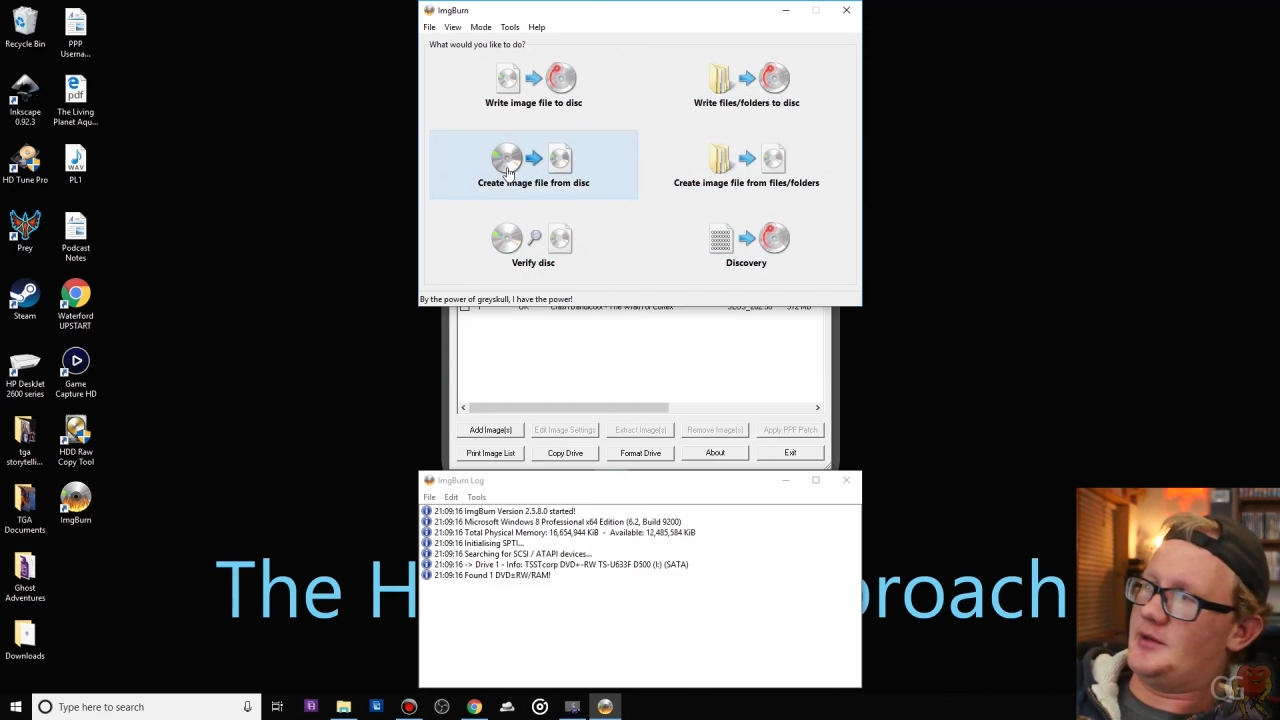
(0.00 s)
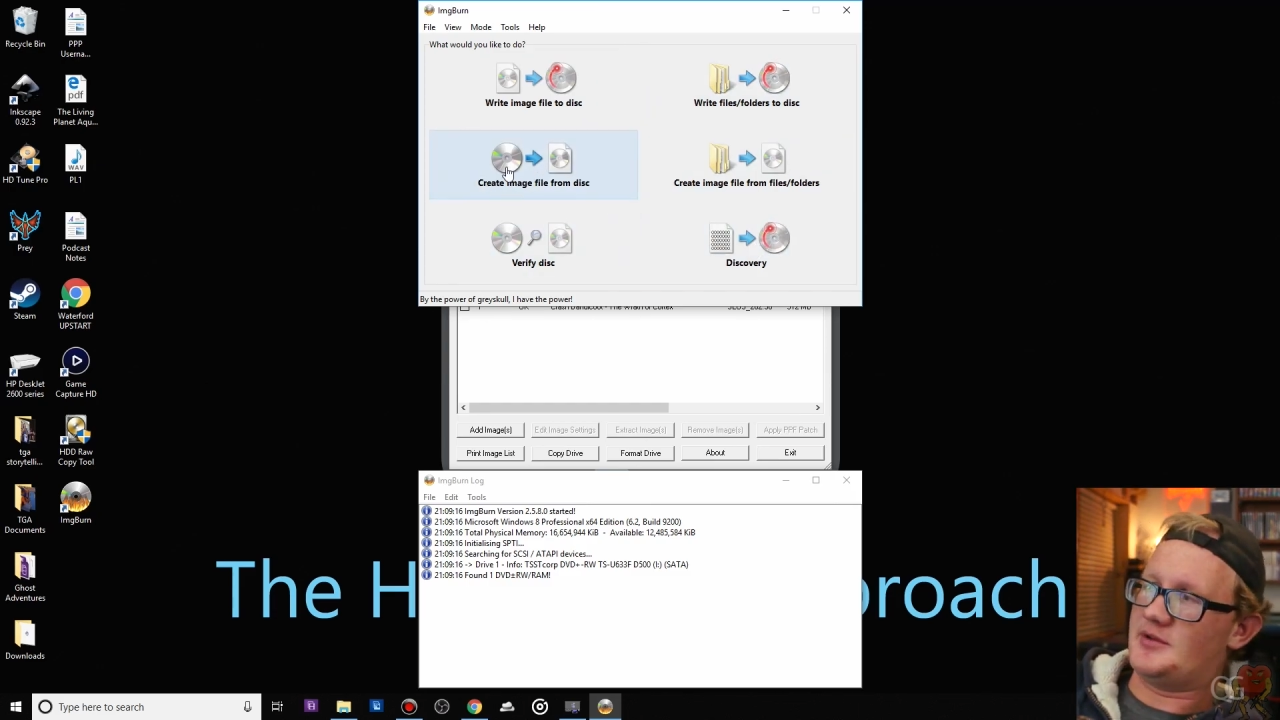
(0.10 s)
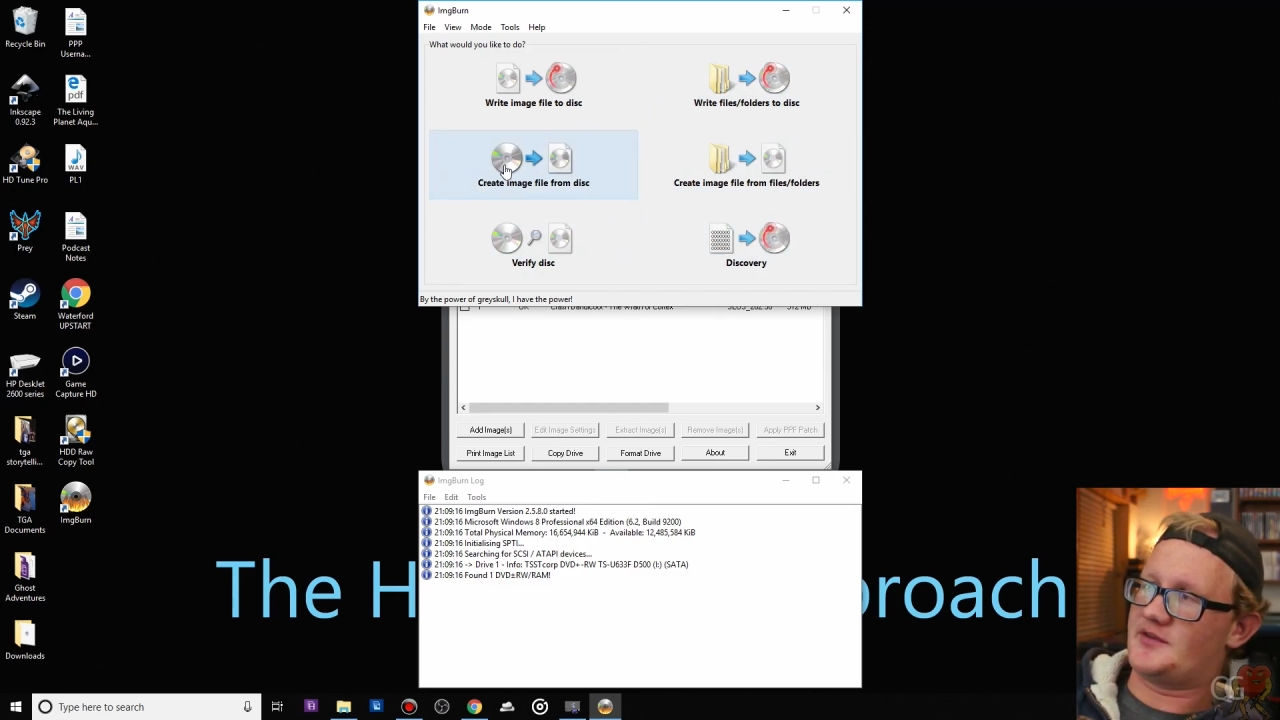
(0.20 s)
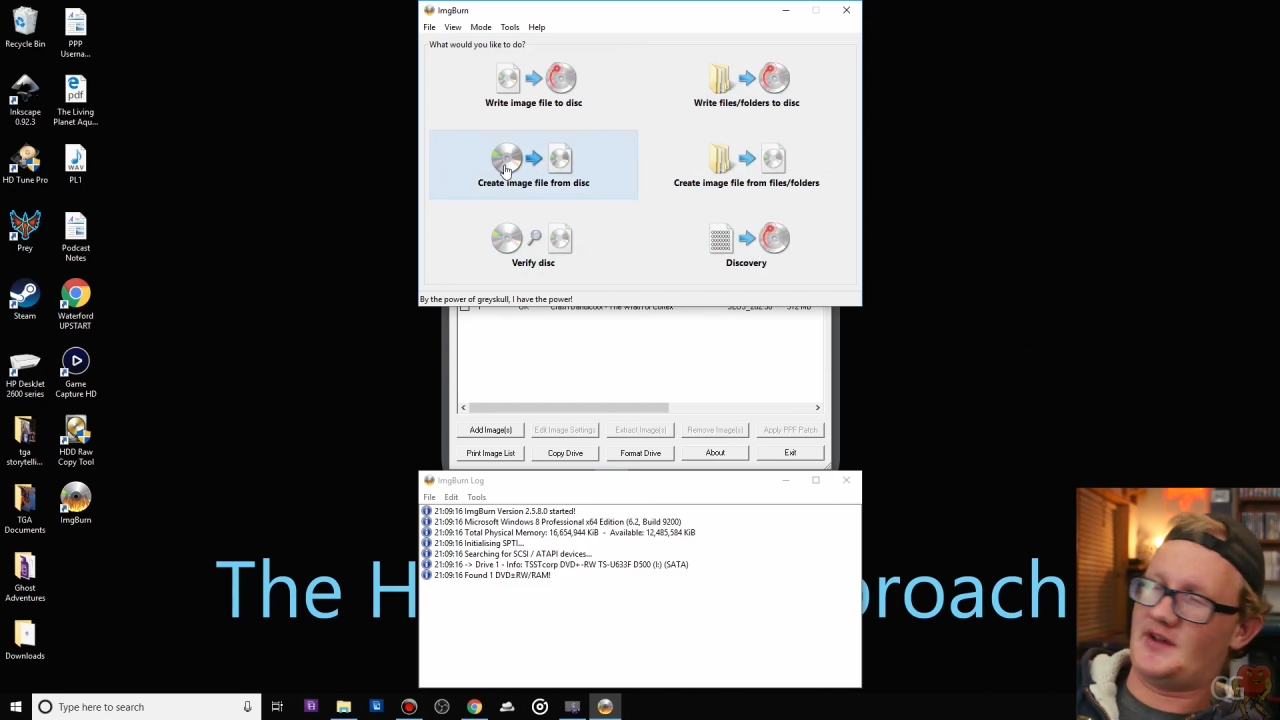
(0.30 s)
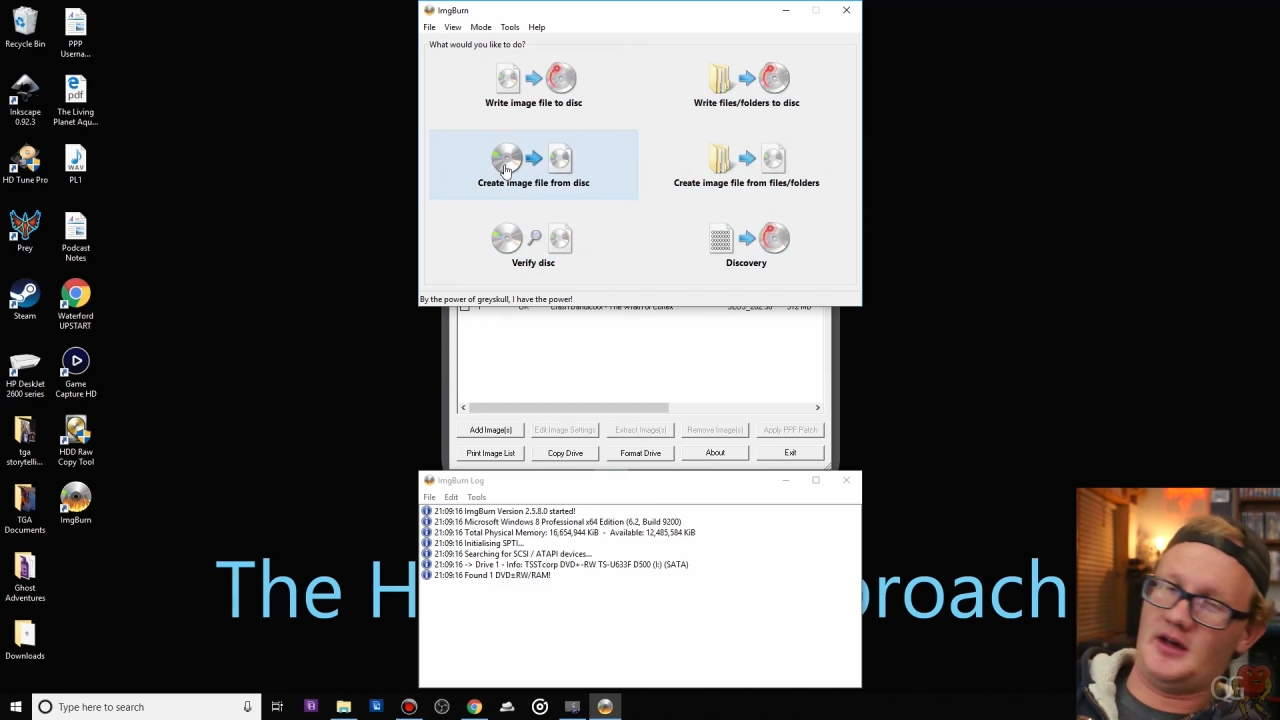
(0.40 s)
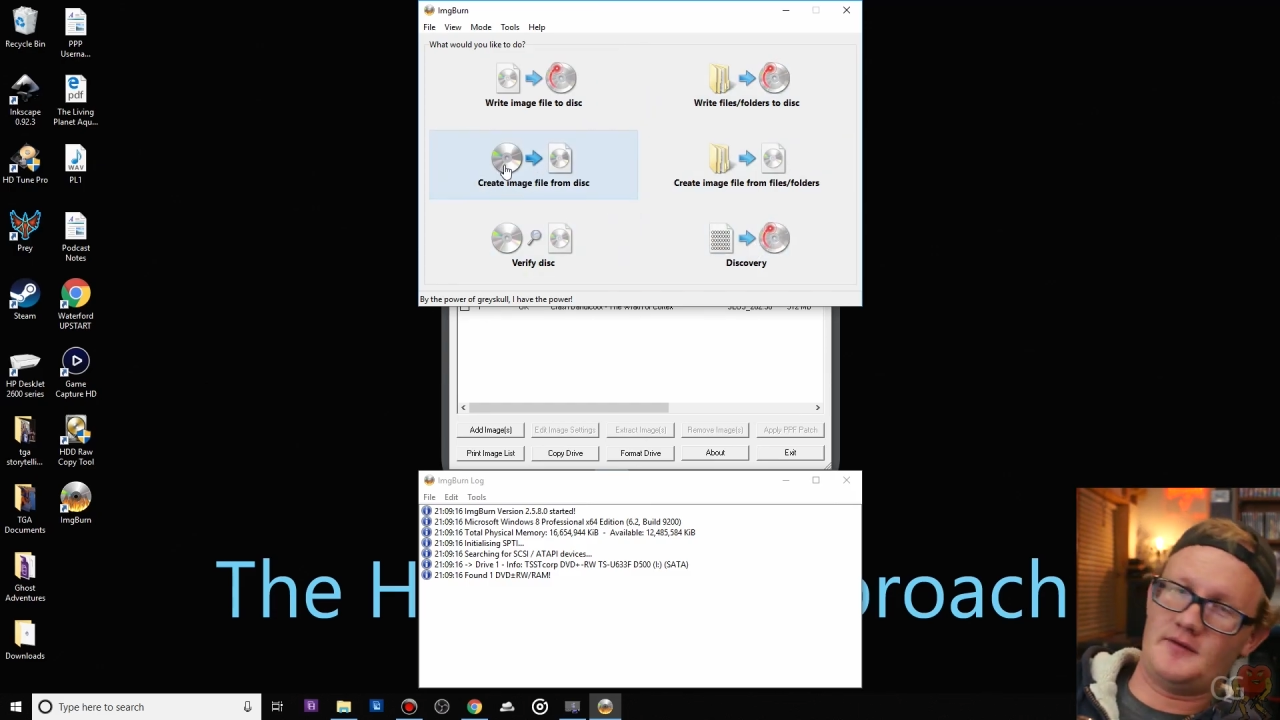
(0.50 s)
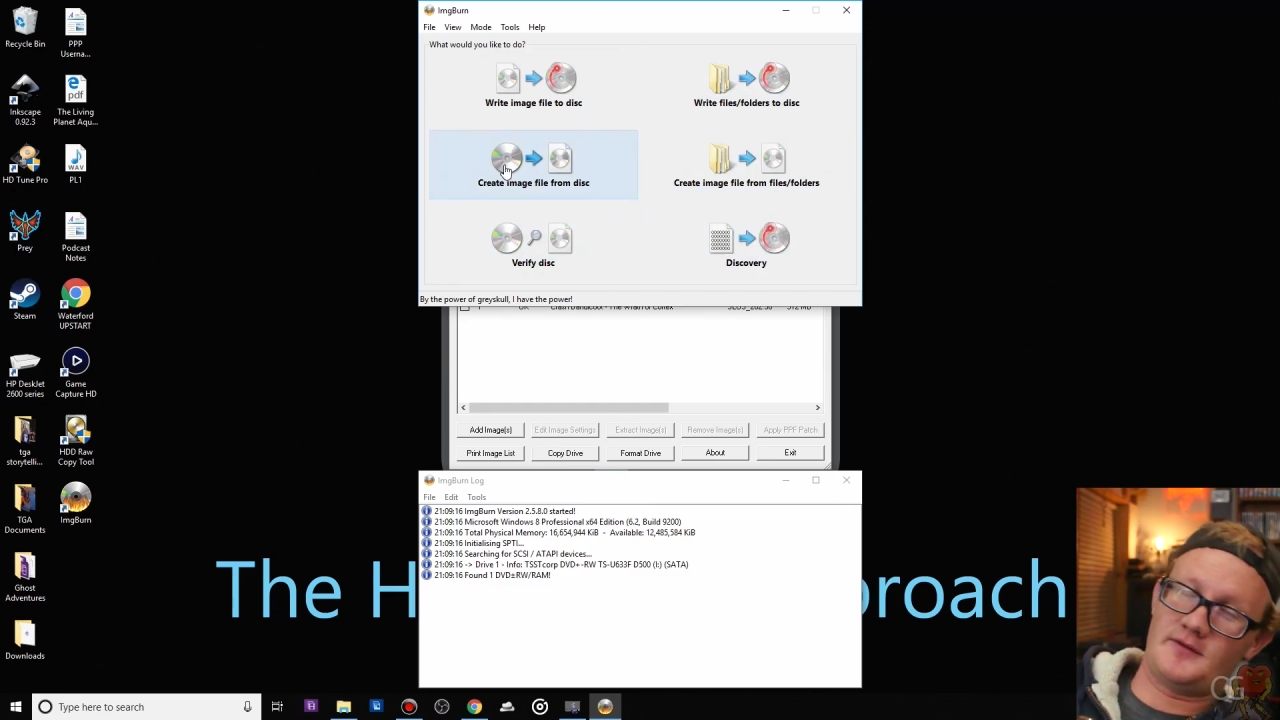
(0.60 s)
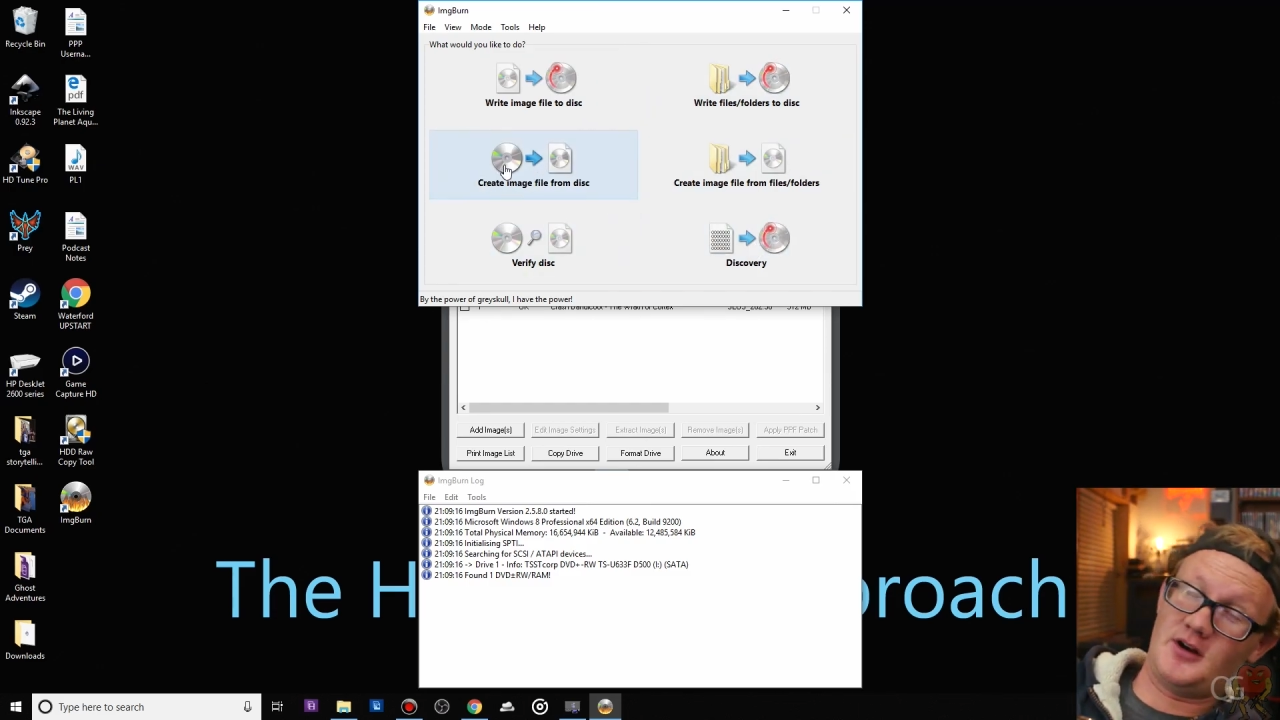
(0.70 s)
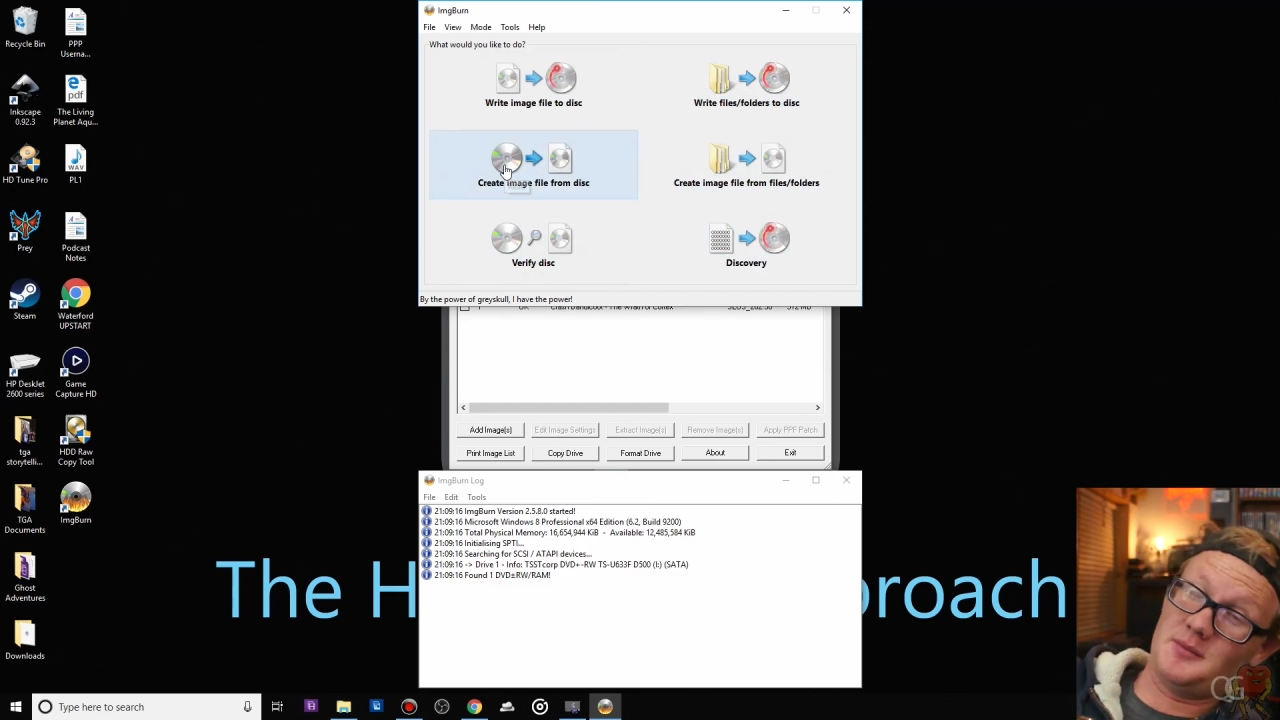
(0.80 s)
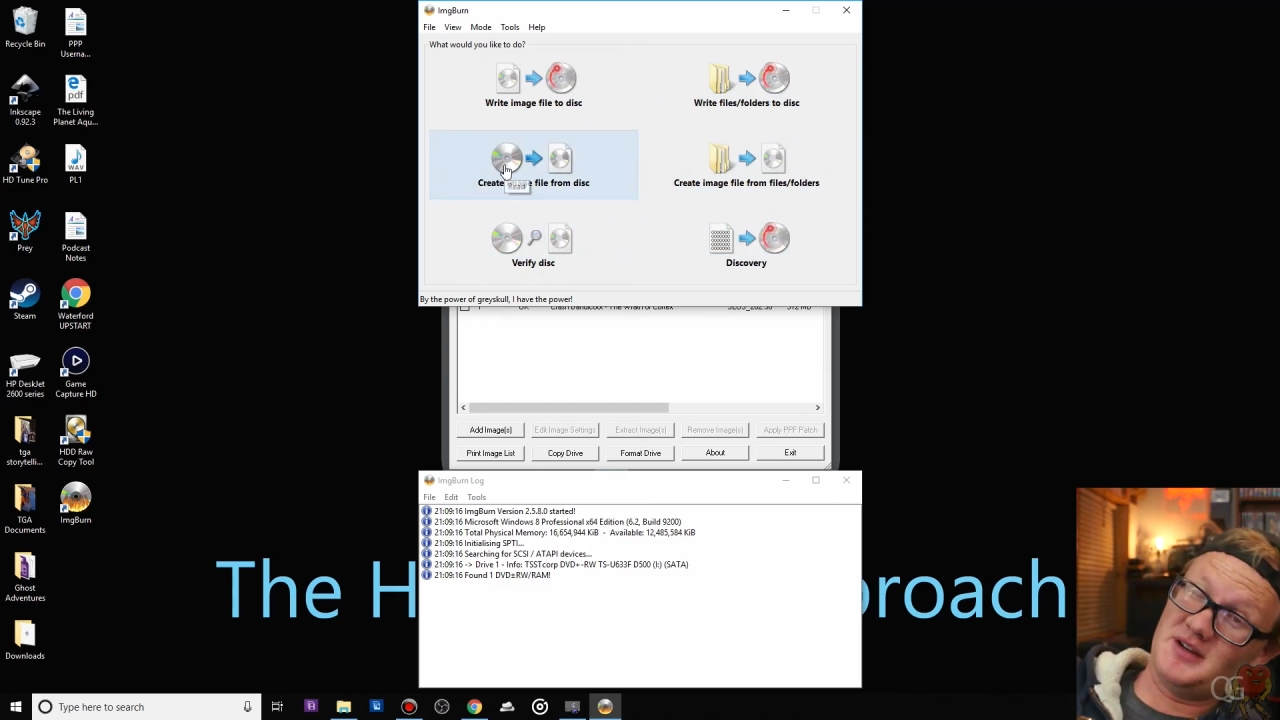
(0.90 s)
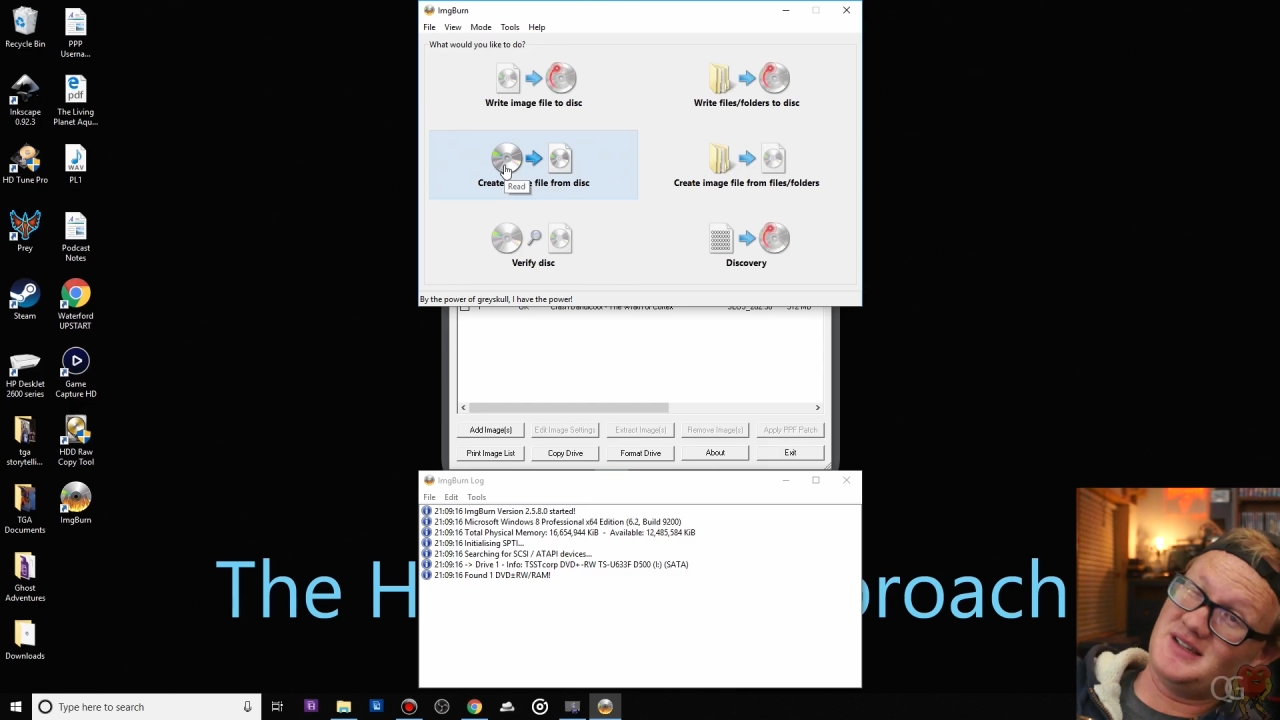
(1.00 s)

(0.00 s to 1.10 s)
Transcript: image file from